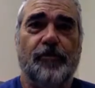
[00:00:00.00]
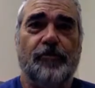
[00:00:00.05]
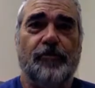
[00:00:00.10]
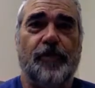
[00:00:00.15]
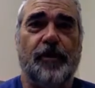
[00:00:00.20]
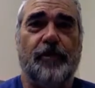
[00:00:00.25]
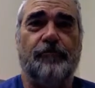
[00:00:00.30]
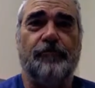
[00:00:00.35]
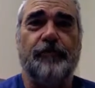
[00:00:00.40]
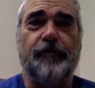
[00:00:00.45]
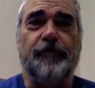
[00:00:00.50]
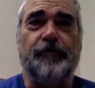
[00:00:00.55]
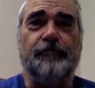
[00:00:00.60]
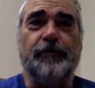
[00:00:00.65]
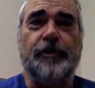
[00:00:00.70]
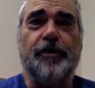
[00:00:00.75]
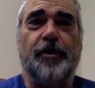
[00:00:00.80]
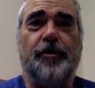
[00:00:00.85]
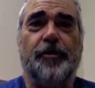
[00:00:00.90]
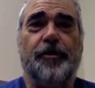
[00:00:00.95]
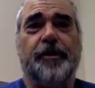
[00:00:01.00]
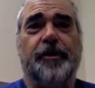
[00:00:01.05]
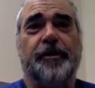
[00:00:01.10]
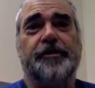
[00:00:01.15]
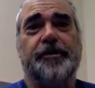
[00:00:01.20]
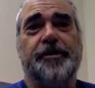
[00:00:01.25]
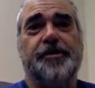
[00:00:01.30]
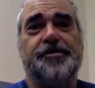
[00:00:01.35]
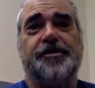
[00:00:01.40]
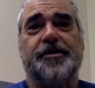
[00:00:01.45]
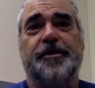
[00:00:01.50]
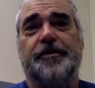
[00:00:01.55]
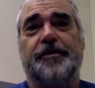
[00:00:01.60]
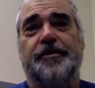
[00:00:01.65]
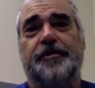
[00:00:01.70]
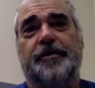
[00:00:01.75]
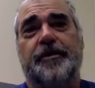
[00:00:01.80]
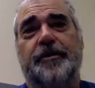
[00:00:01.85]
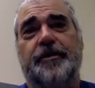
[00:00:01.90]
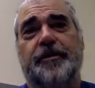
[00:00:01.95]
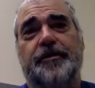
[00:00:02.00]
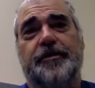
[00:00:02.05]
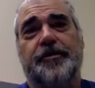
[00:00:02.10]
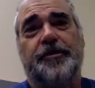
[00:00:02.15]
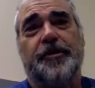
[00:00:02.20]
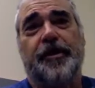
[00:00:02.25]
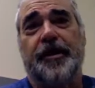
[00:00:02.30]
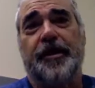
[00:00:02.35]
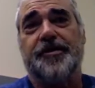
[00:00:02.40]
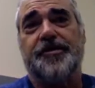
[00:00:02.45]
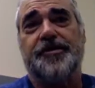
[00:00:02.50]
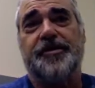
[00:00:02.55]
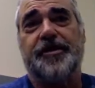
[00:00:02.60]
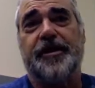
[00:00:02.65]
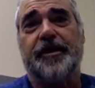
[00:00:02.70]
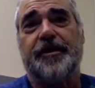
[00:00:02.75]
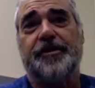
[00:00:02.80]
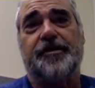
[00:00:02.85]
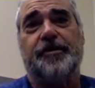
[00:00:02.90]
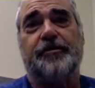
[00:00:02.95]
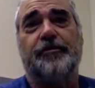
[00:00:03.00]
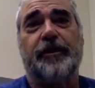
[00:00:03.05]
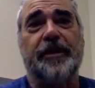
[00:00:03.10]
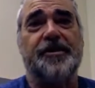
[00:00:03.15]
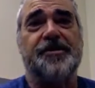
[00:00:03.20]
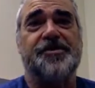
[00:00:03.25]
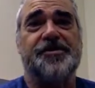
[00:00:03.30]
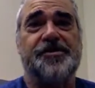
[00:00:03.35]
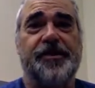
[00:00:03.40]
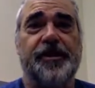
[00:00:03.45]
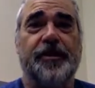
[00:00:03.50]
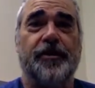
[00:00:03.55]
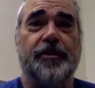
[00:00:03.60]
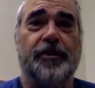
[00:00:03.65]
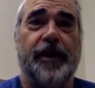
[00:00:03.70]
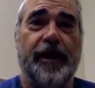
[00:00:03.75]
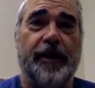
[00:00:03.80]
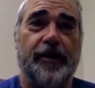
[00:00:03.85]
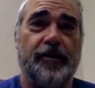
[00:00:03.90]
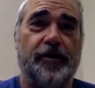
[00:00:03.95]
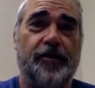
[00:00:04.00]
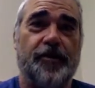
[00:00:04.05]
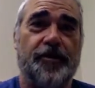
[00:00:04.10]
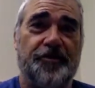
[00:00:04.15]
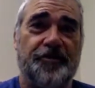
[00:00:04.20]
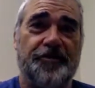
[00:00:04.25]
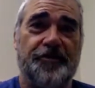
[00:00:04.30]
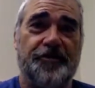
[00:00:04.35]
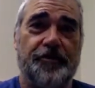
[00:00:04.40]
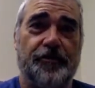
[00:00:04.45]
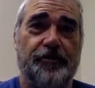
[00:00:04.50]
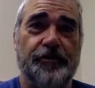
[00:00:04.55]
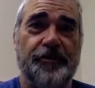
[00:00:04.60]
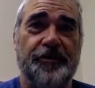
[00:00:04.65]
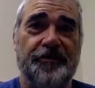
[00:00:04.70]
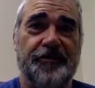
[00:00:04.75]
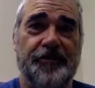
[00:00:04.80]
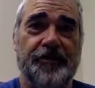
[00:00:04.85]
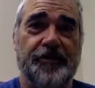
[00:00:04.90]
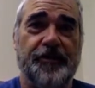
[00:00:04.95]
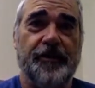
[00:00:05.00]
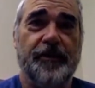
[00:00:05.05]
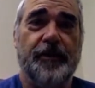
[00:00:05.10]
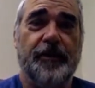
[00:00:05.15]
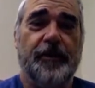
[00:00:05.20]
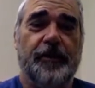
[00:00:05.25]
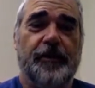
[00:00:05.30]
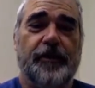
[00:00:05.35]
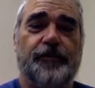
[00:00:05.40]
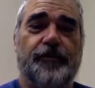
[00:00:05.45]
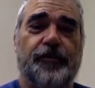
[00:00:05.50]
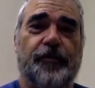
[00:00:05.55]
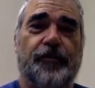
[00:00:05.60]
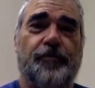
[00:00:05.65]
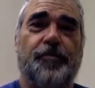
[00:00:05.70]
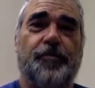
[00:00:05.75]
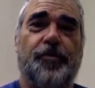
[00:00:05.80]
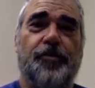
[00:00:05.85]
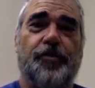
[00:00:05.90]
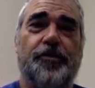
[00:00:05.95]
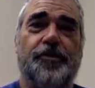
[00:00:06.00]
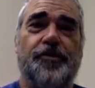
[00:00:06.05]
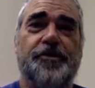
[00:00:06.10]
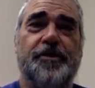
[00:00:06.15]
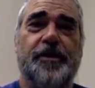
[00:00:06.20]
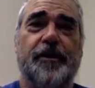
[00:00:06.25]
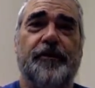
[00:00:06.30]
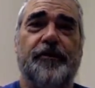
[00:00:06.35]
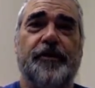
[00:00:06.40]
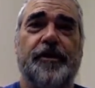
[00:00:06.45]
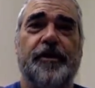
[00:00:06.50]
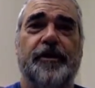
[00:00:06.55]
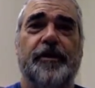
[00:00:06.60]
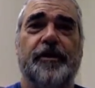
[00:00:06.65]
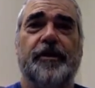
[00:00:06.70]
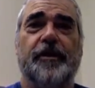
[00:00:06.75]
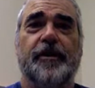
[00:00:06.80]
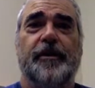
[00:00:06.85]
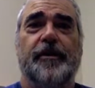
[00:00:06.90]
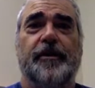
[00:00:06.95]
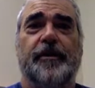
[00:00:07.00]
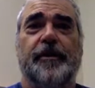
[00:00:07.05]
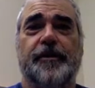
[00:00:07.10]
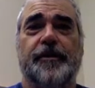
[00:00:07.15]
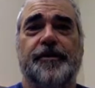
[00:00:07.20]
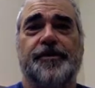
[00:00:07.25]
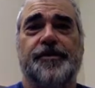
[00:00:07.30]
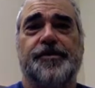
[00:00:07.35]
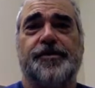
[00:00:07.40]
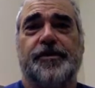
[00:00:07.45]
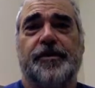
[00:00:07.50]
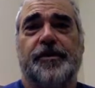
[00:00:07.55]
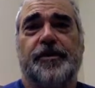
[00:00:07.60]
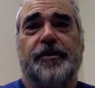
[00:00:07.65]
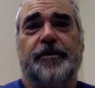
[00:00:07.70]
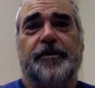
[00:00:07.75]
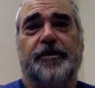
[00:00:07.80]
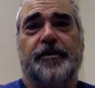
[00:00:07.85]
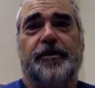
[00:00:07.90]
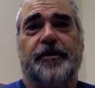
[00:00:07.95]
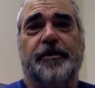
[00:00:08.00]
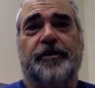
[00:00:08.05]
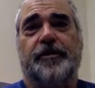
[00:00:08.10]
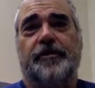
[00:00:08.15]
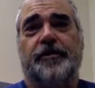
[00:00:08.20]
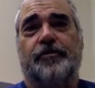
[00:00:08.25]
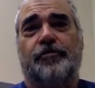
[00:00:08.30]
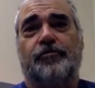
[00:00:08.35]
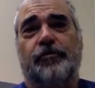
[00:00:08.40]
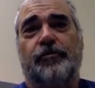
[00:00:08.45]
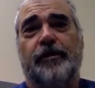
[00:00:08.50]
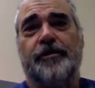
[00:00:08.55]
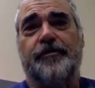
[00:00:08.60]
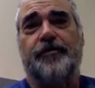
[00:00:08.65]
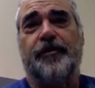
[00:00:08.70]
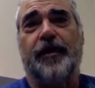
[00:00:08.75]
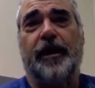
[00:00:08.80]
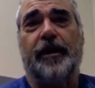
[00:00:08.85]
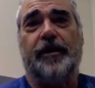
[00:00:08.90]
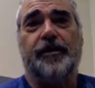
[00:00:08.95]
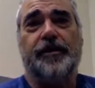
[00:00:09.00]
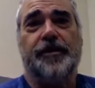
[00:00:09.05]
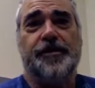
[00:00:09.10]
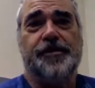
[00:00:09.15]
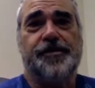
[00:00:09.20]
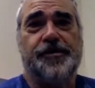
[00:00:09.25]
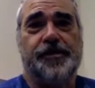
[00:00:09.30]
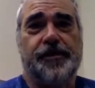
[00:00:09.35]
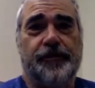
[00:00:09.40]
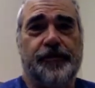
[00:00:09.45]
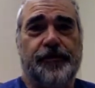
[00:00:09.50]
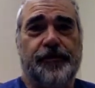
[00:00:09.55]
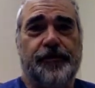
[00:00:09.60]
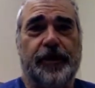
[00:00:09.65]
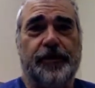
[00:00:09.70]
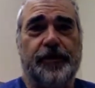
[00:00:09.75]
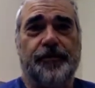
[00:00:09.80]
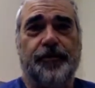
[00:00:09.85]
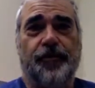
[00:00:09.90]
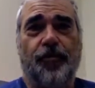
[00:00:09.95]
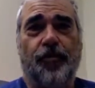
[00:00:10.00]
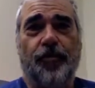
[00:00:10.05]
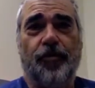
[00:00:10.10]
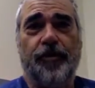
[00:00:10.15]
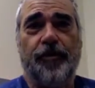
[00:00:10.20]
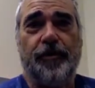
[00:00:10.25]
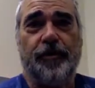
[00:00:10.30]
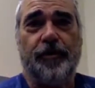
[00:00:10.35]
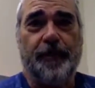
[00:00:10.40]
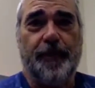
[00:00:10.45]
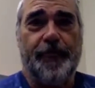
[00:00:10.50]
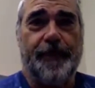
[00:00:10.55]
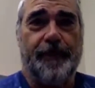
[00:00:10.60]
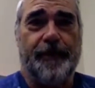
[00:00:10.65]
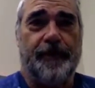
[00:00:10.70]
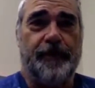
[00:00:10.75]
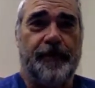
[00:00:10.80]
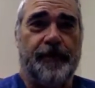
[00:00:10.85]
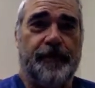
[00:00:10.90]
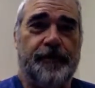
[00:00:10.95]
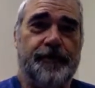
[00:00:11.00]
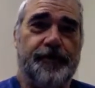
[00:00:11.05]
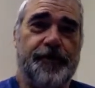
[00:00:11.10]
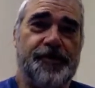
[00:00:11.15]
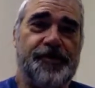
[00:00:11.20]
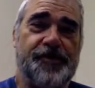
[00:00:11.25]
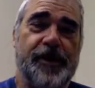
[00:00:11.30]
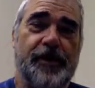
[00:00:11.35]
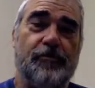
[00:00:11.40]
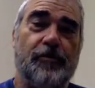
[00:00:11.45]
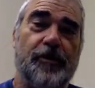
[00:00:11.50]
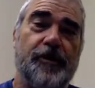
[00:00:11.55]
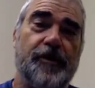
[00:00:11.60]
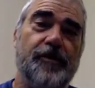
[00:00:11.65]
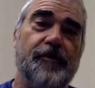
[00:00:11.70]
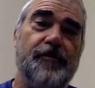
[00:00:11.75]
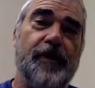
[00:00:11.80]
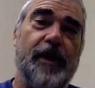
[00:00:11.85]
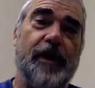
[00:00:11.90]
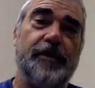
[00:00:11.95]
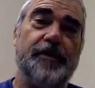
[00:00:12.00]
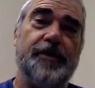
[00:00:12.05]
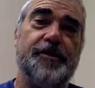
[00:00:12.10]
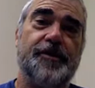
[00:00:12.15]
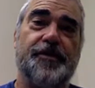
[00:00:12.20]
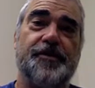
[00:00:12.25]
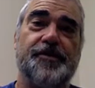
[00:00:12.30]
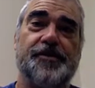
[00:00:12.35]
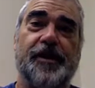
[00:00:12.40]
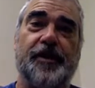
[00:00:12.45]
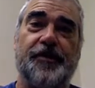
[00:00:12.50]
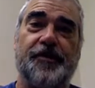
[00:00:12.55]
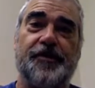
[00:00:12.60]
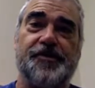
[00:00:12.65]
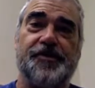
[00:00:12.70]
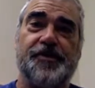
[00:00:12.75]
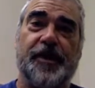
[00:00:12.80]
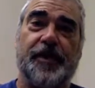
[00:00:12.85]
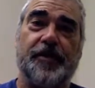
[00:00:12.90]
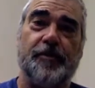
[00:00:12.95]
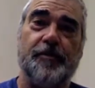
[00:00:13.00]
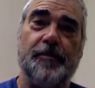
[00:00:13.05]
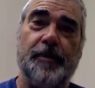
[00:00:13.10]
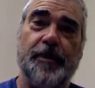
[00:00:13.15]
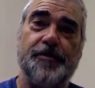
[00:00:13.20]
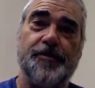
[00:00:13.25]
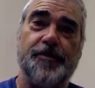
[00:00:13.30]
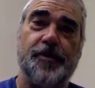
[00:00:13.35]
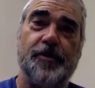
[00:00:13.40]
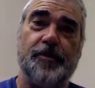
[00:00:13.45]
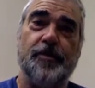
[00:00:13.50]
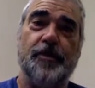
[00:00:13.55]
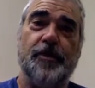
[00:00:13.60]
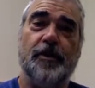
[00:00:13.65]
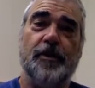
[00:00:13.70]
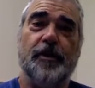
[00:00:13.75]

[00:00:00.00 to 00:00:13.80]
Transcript: Well, we know that at least in the United States, the greatest single agricultural region for productivity is the Great Valleys of California, the San Joaquin Valley to the south of Sacramento